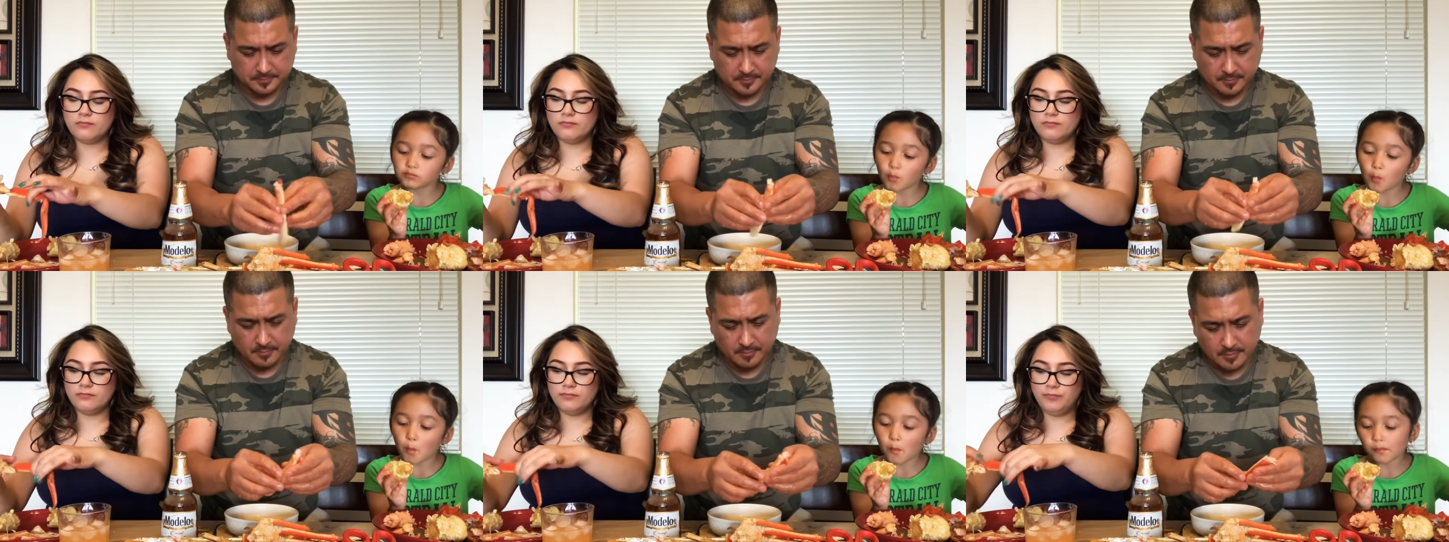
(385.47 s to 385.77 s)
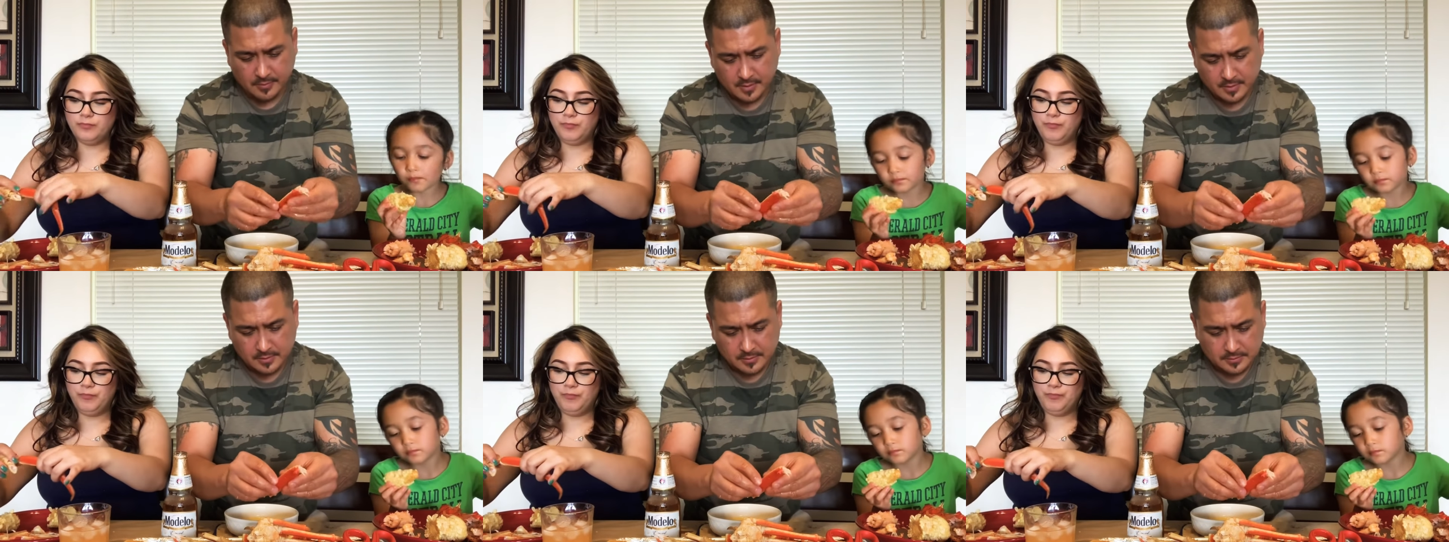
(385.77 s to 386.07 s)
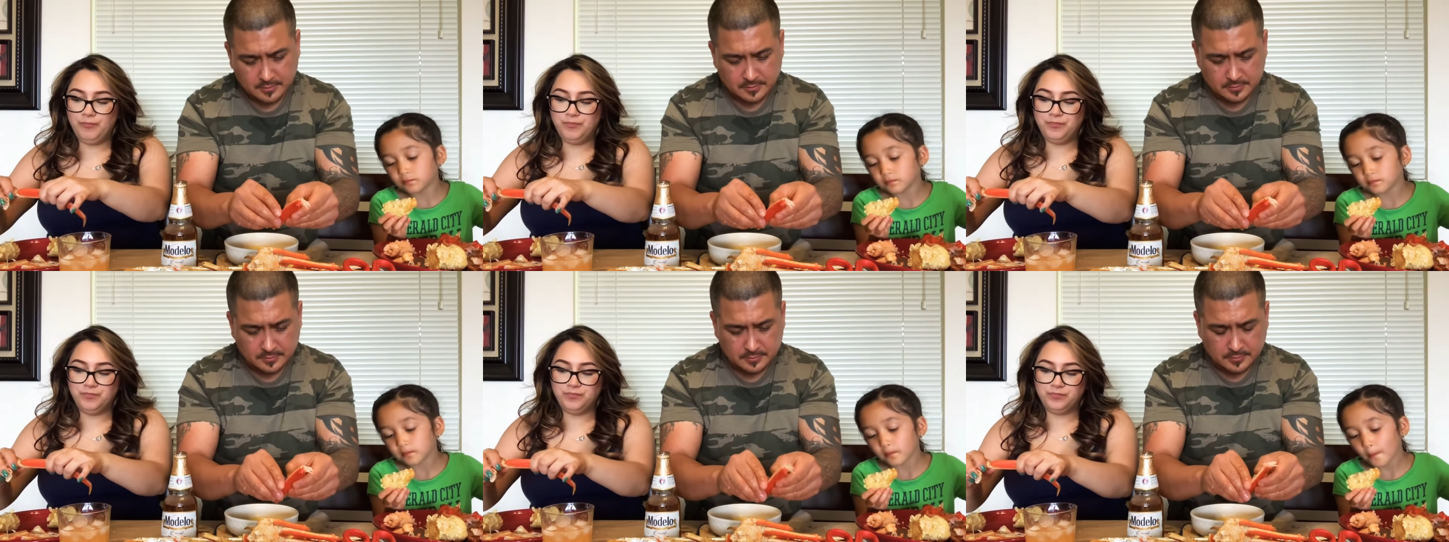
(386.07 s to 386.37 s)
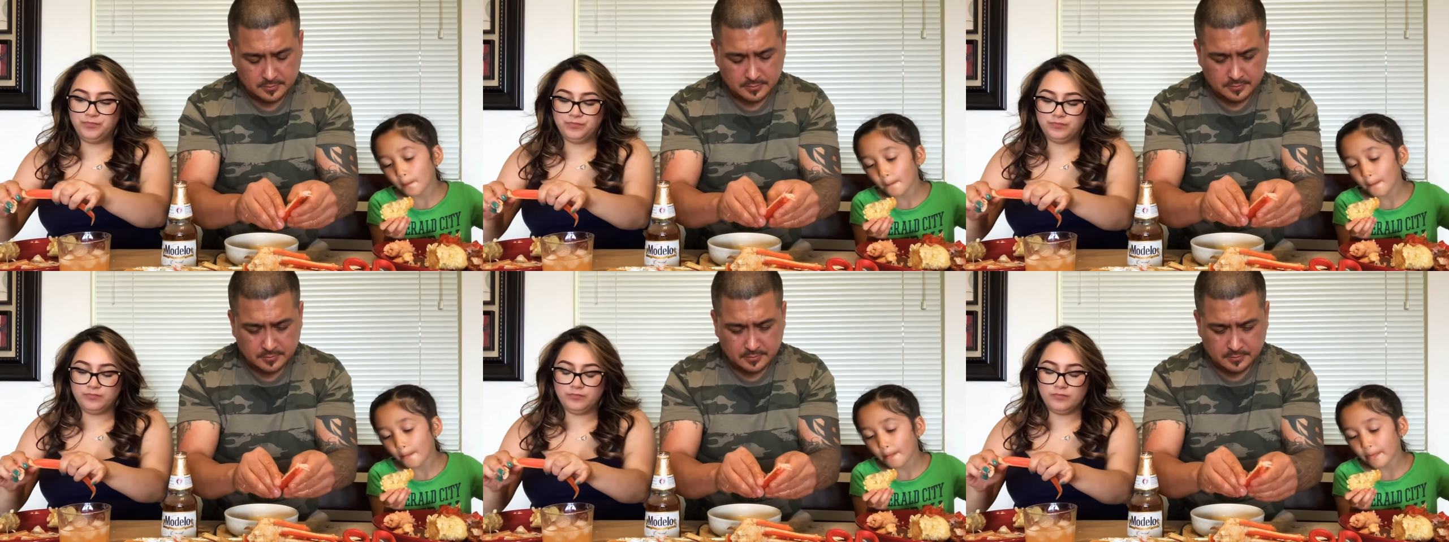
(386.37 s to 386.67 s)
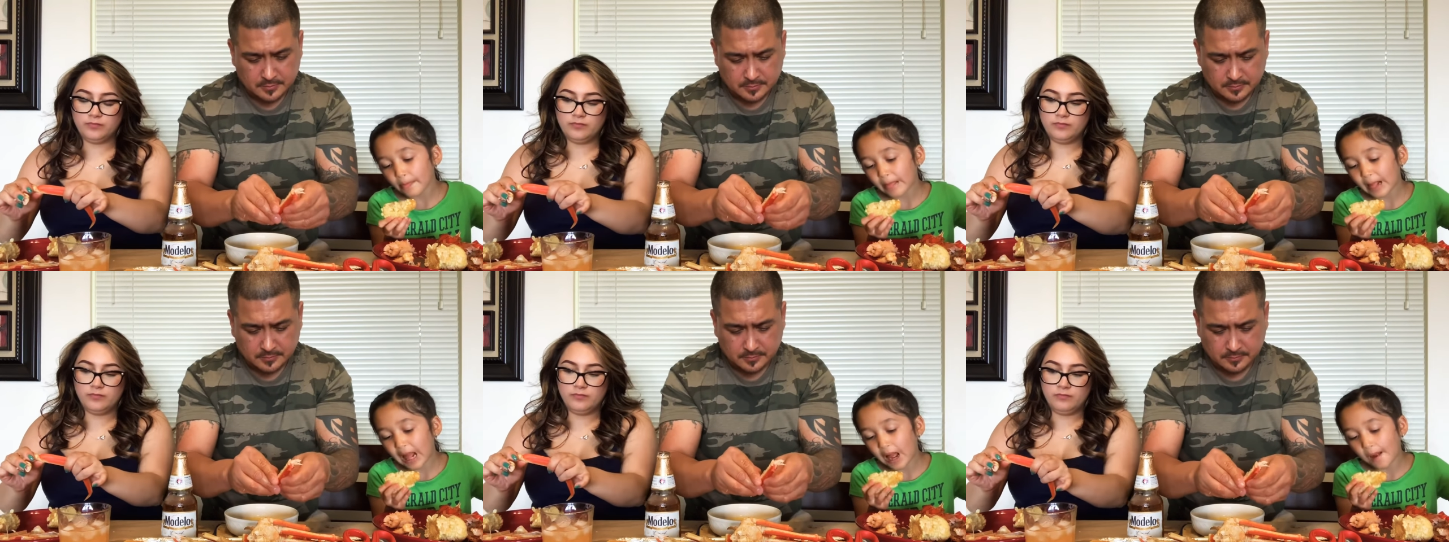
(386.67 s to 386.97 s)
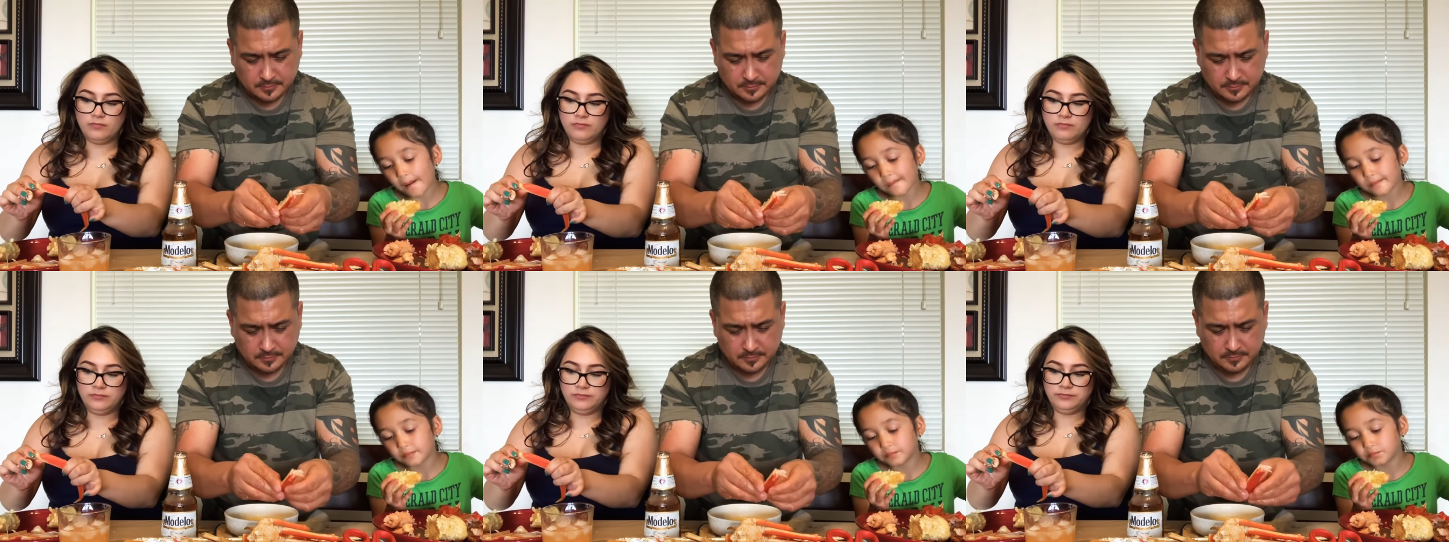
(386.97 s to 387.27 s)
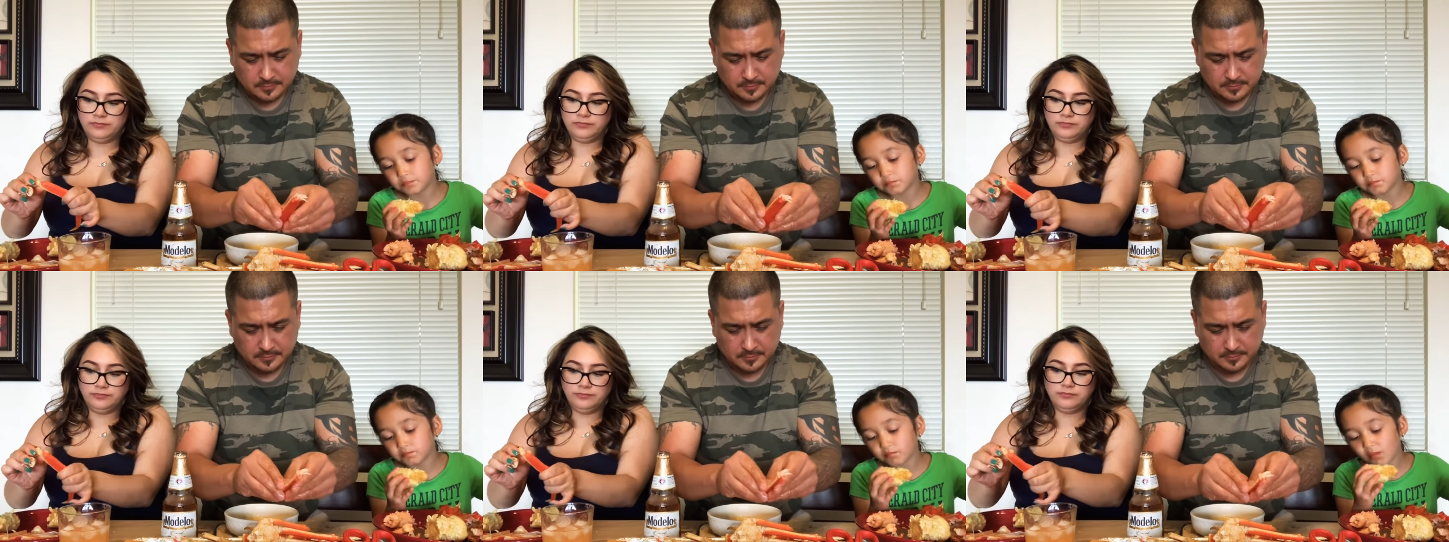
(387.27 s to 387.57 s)

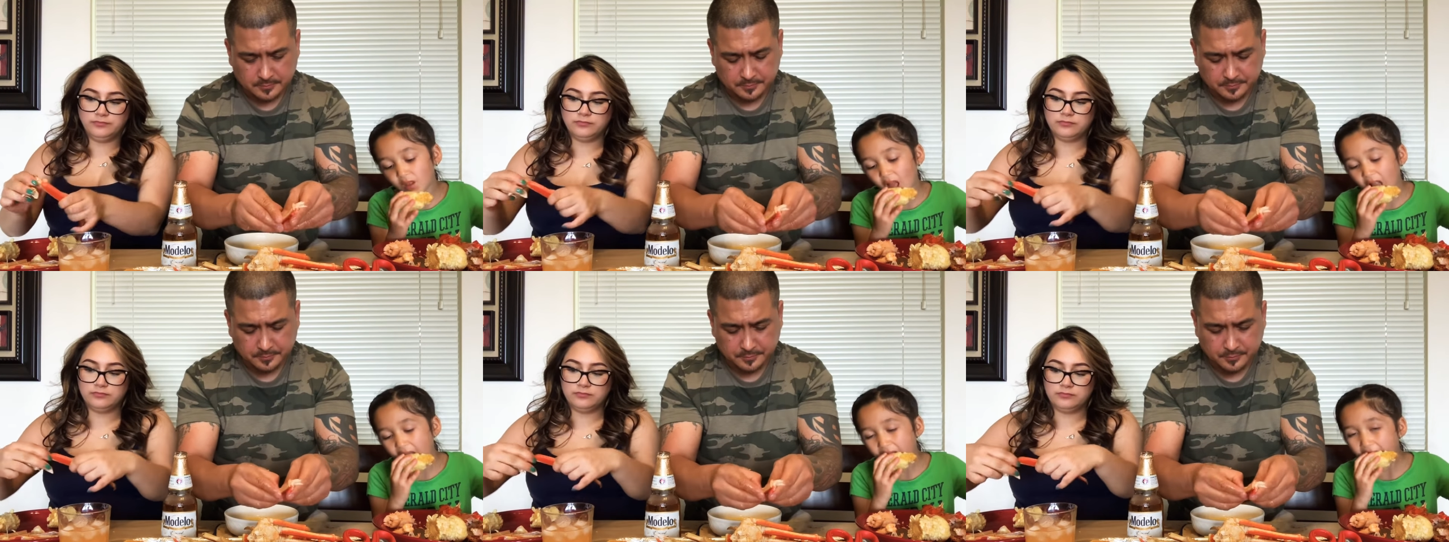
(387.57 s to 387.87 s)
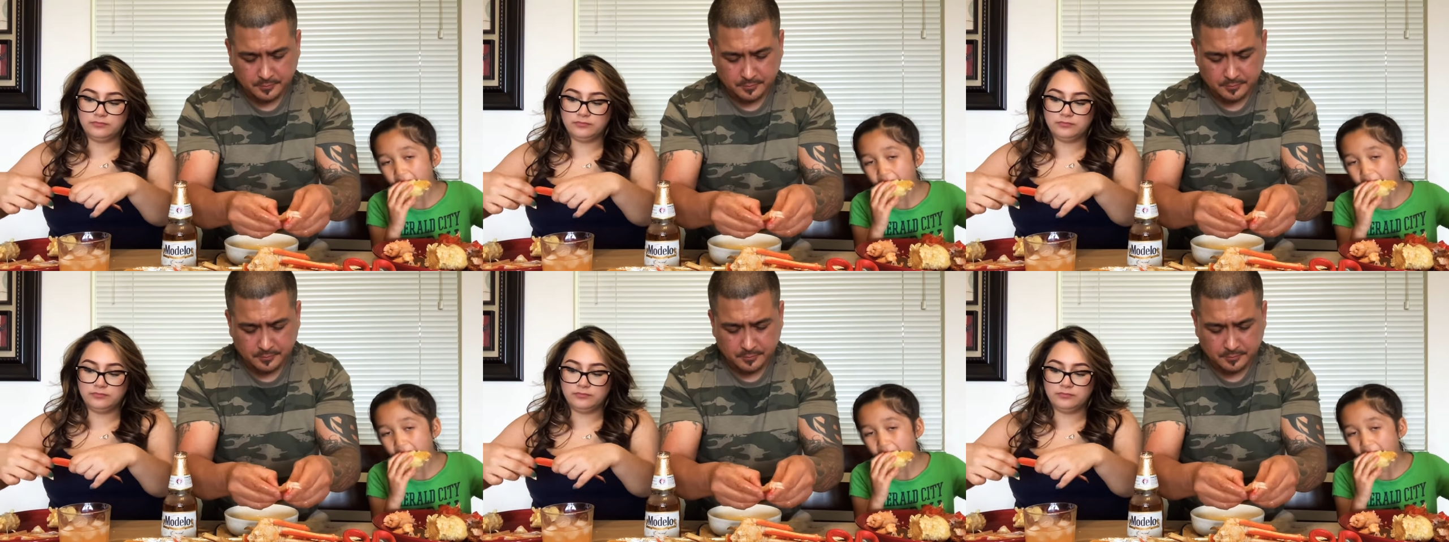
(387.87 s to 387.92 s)
No one is speaking in this clip.